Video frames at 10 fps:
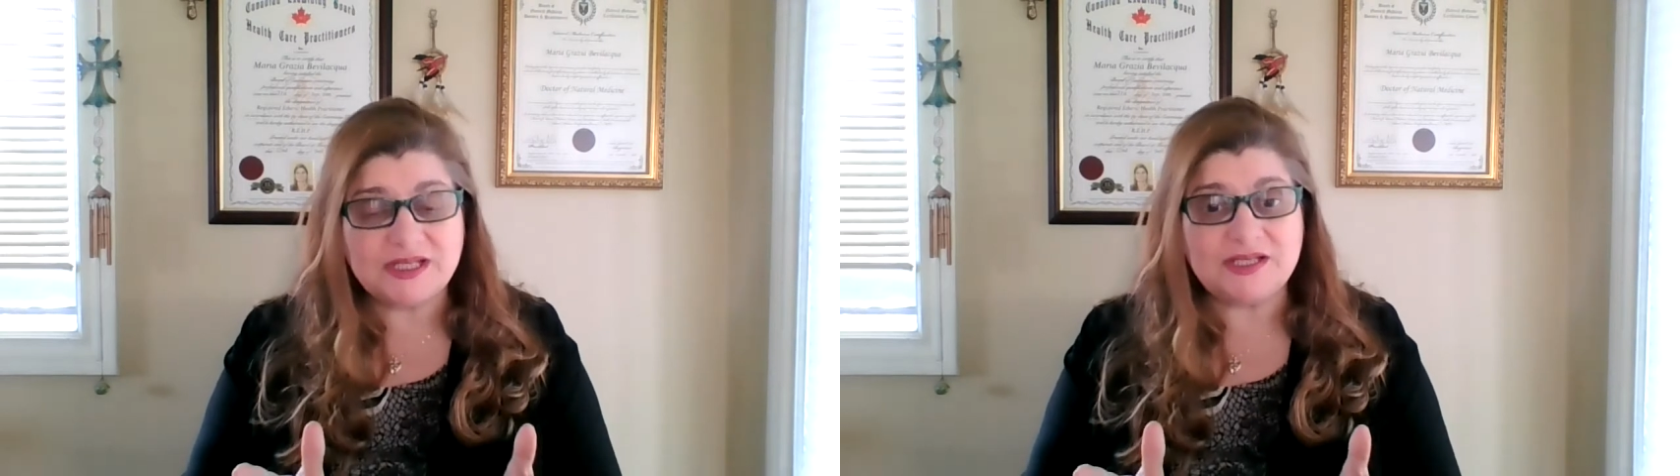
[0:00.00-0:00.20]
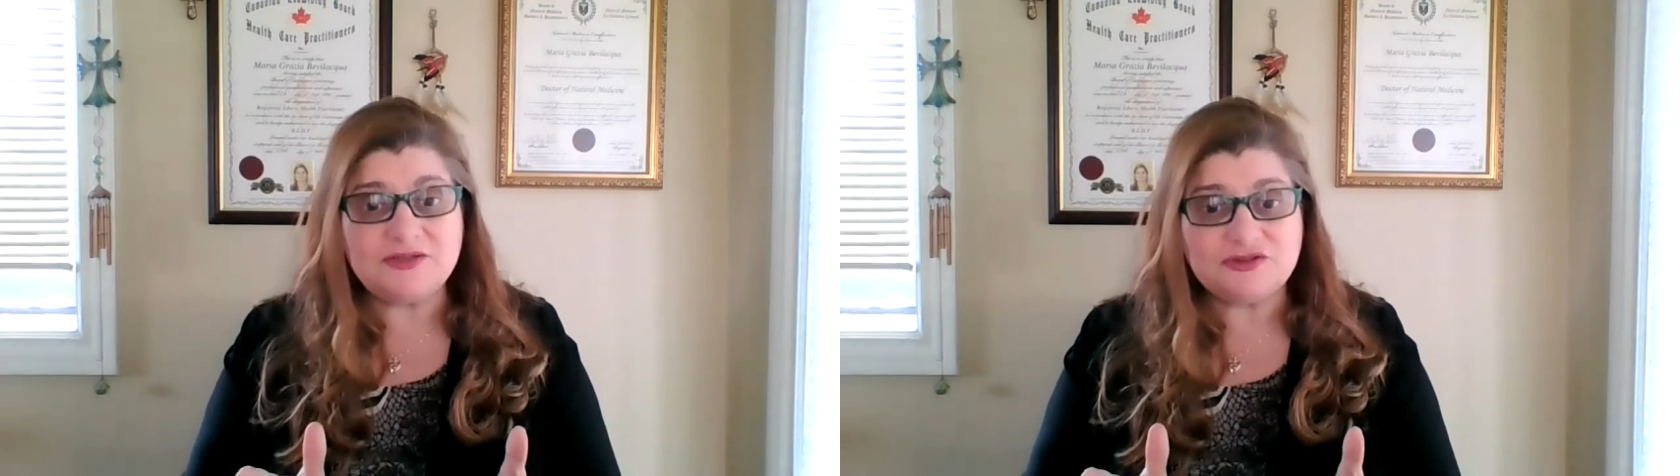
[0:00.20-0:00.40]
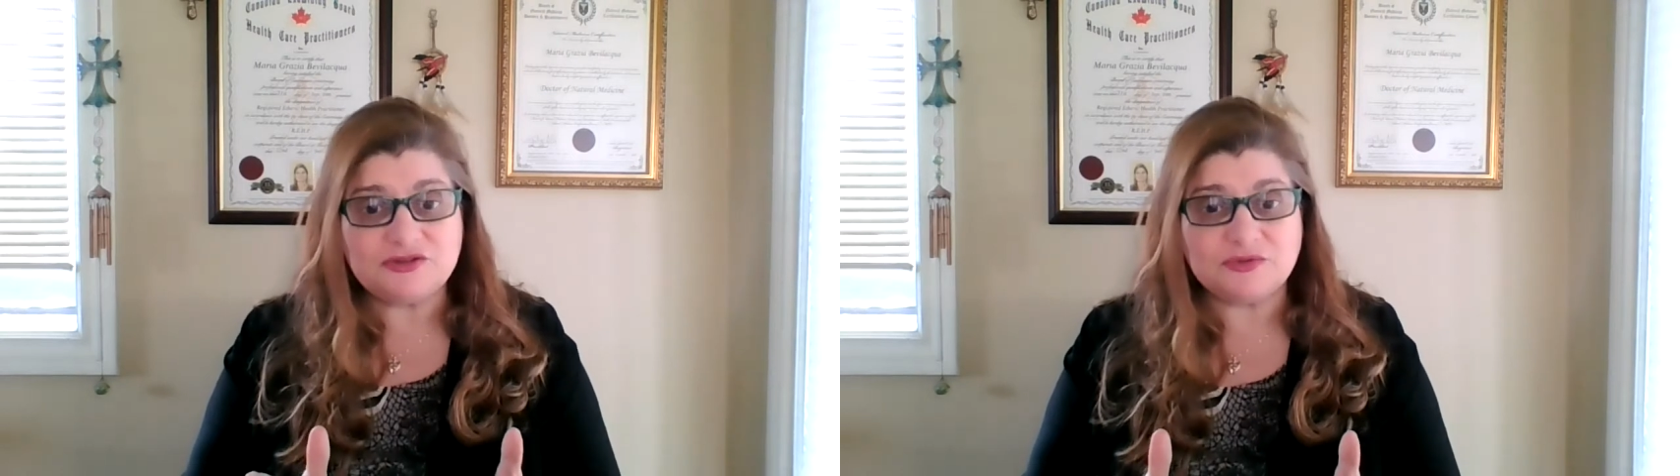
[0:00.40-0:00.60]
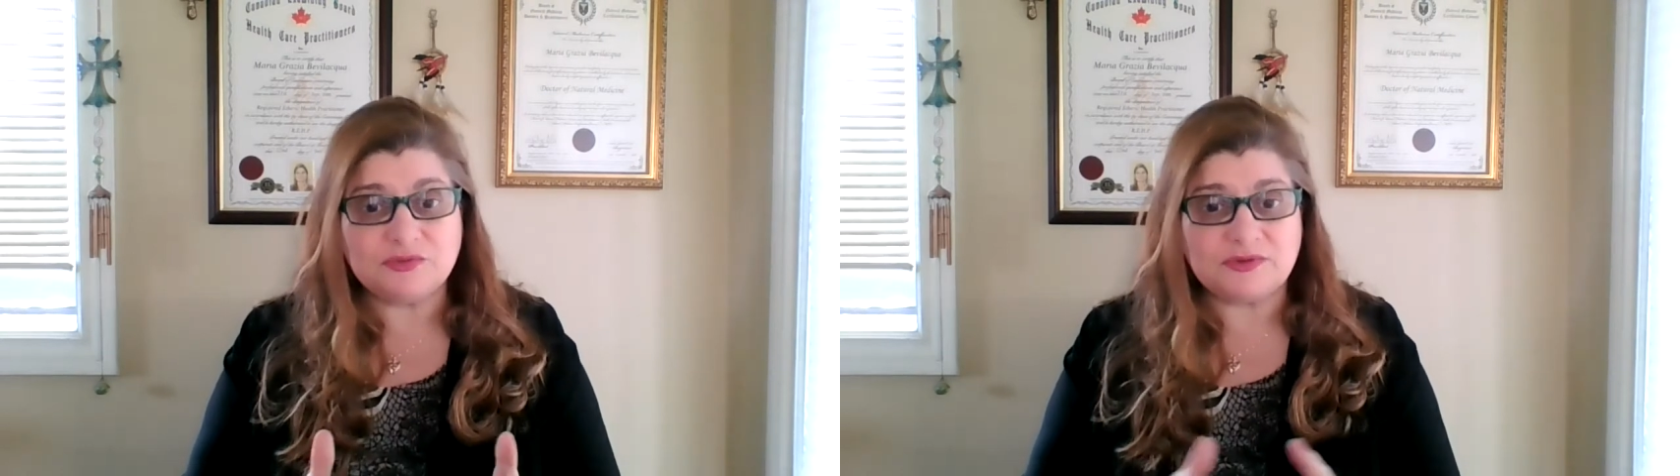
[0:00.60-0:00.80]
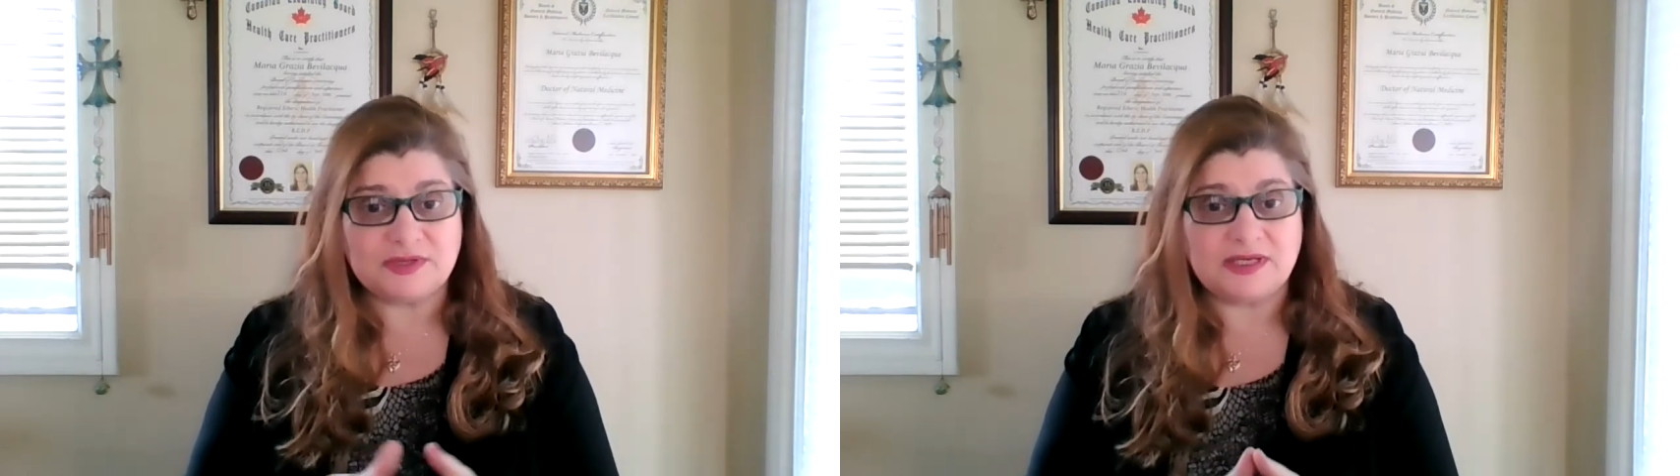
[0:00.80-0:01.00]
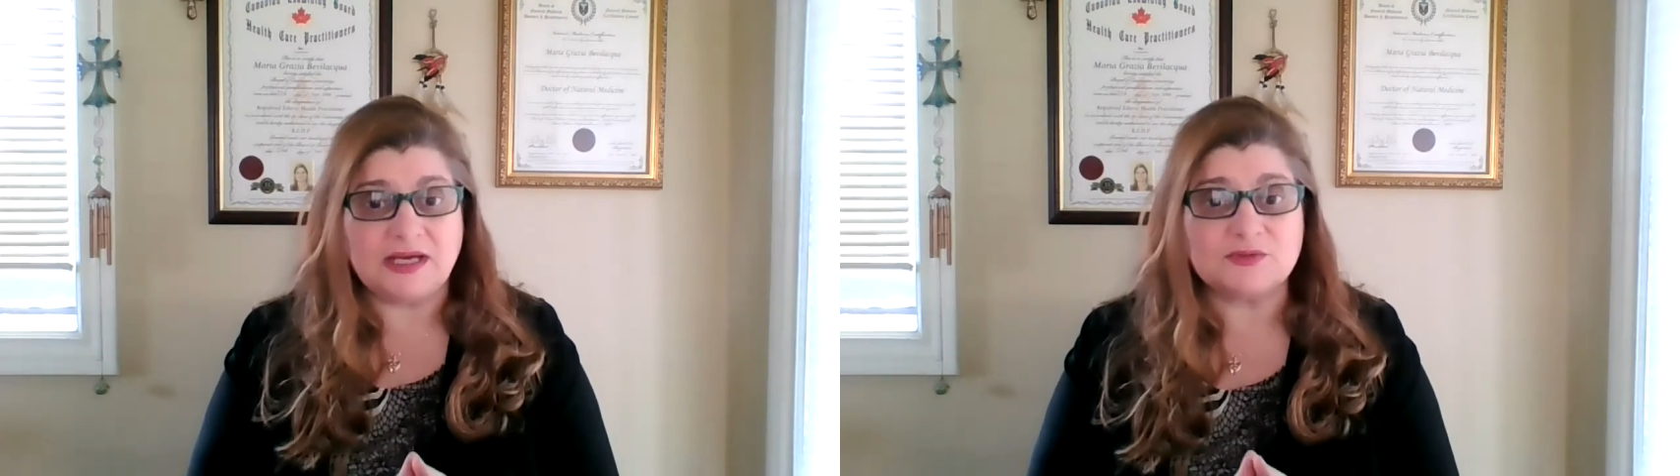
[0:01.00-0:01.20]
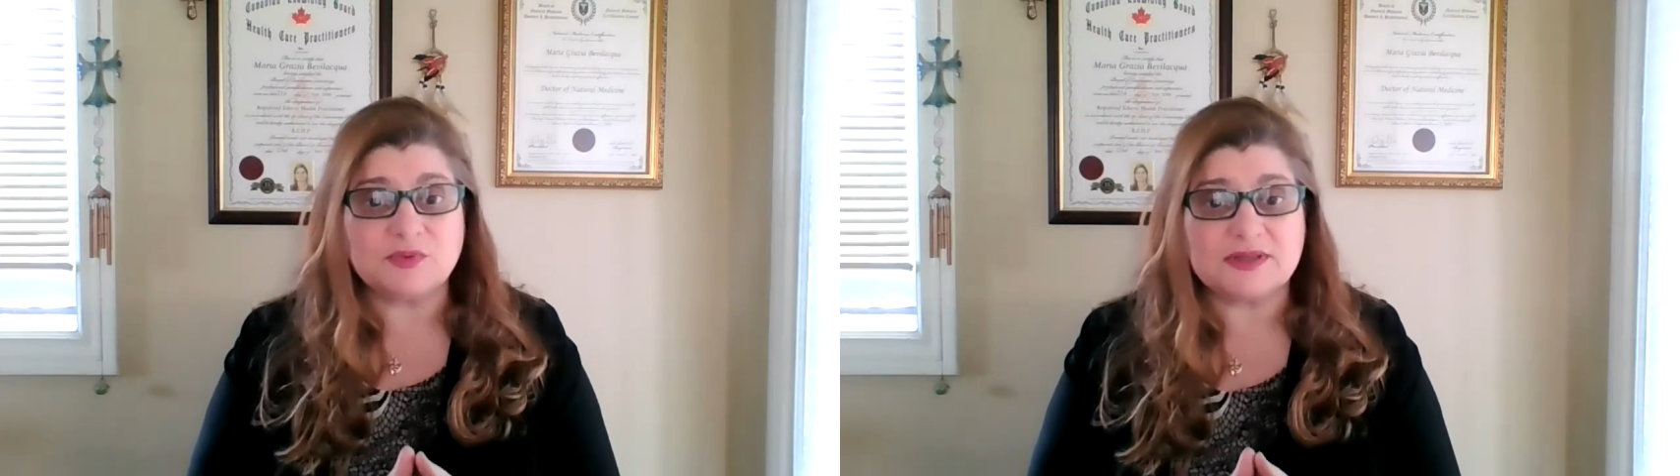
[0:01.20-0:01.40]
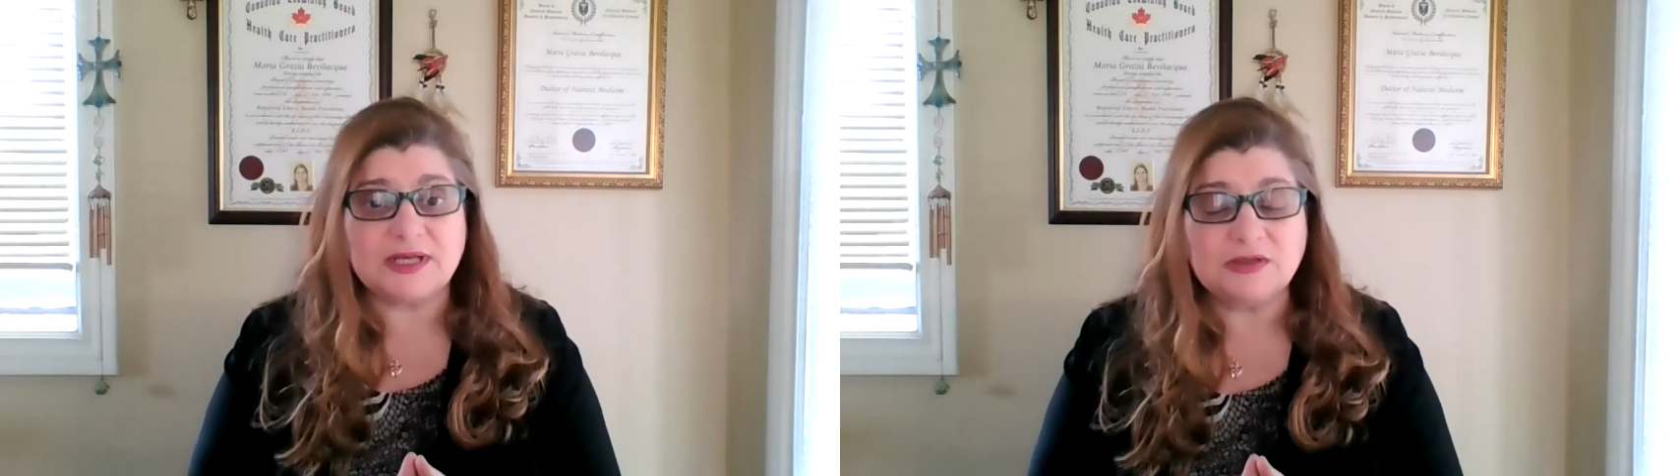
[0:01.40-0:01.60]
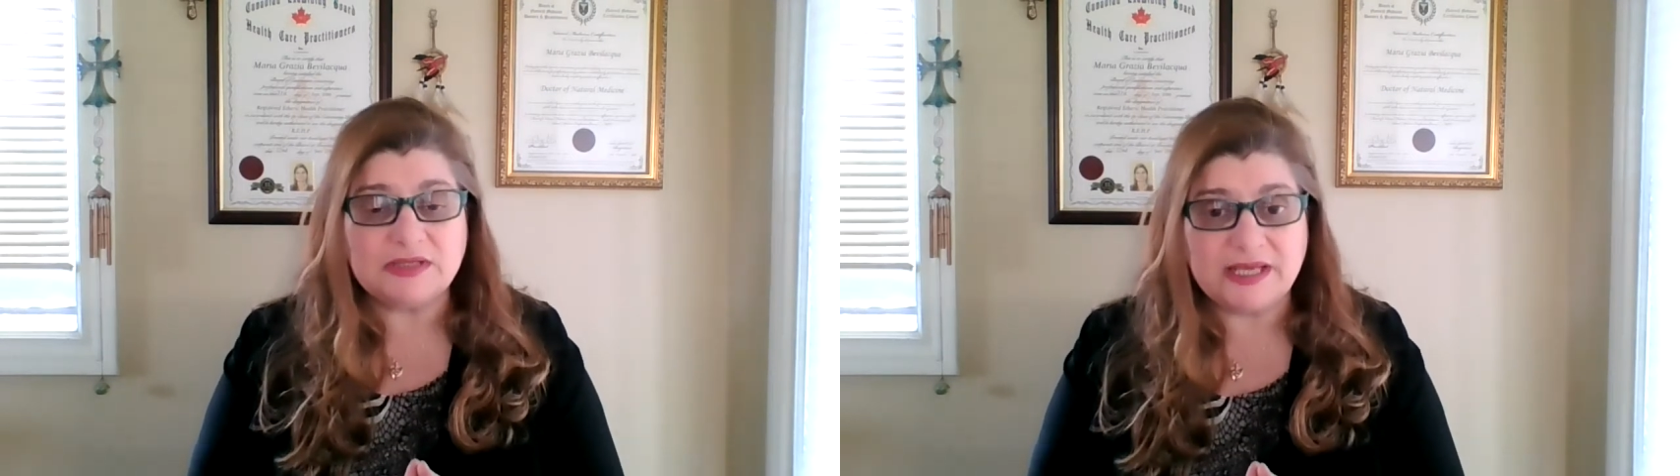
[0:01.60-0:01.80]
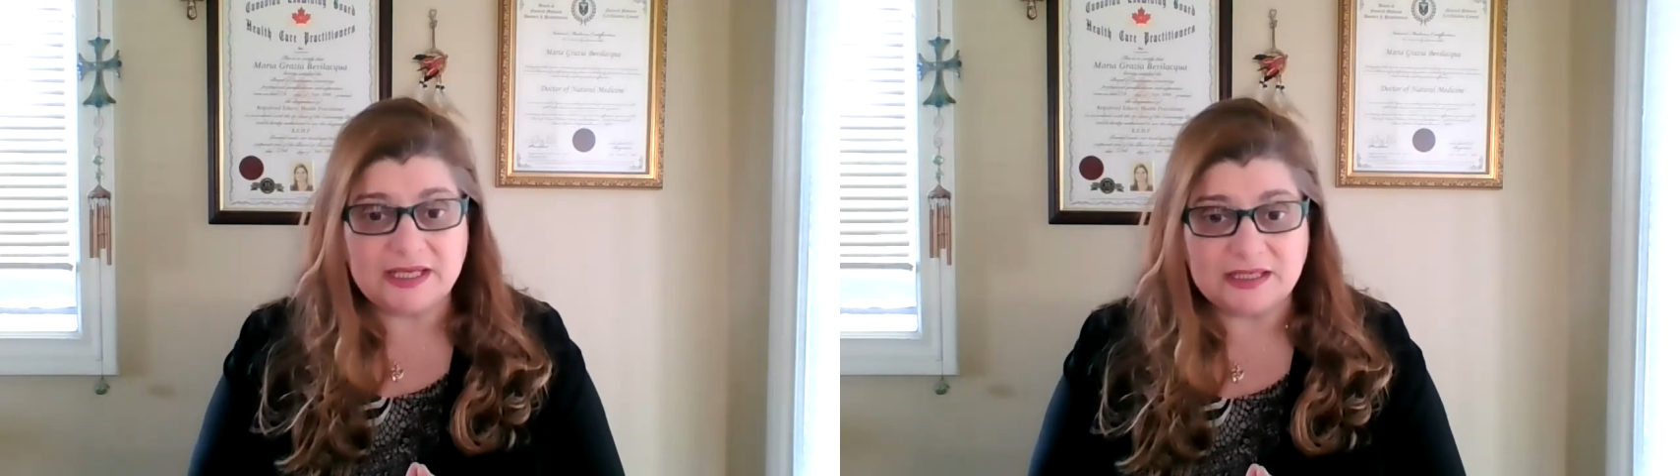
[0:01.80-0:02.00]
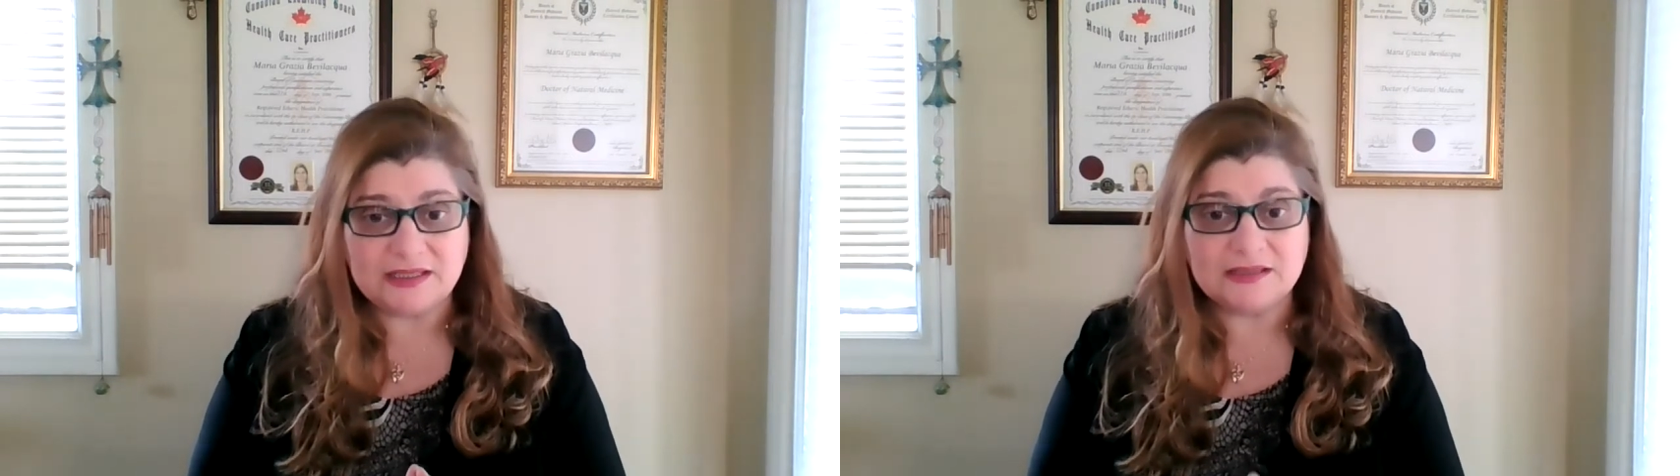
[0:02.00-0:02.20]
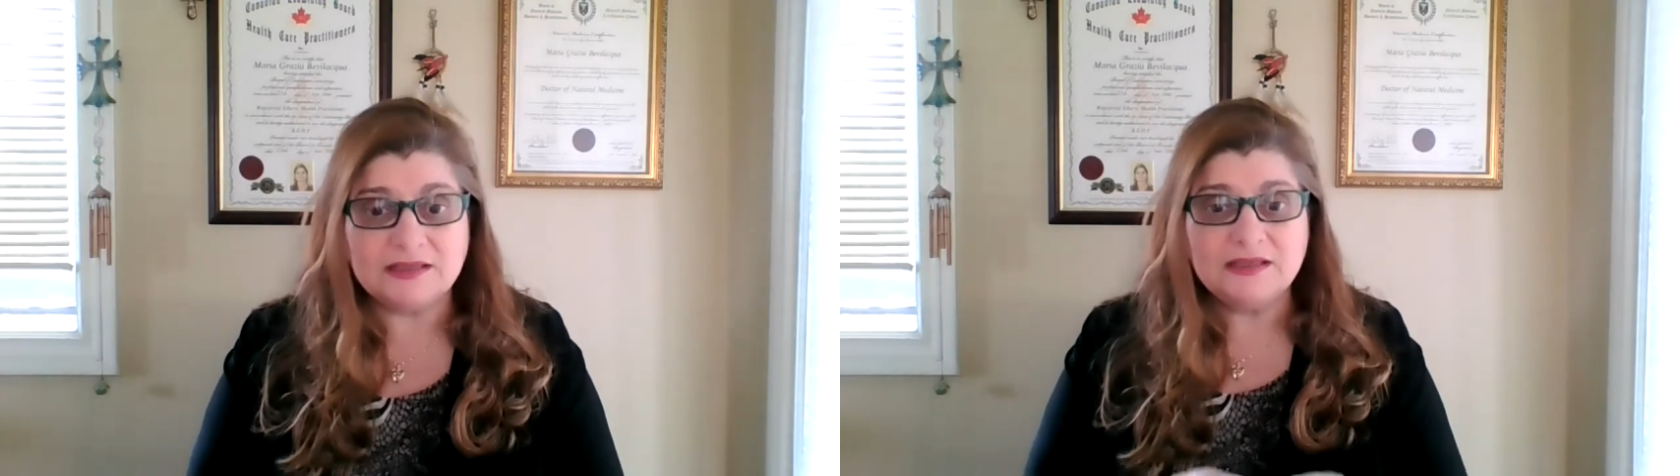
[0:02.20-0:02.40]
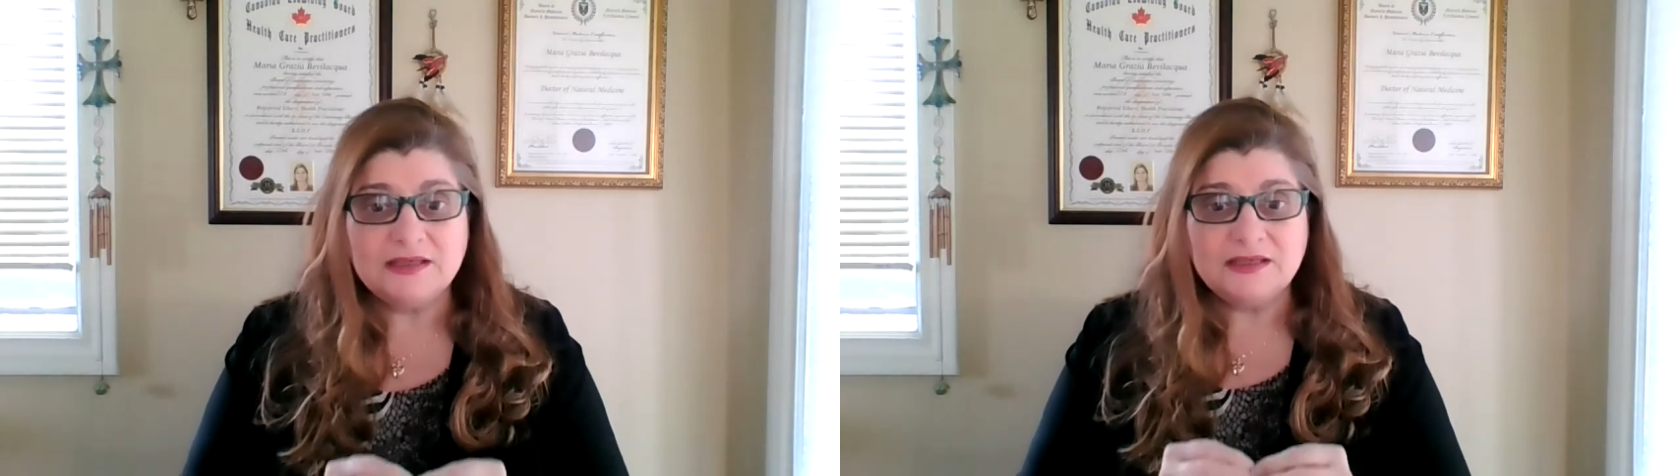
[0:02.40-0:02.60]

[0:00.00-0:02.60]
into the gut without getting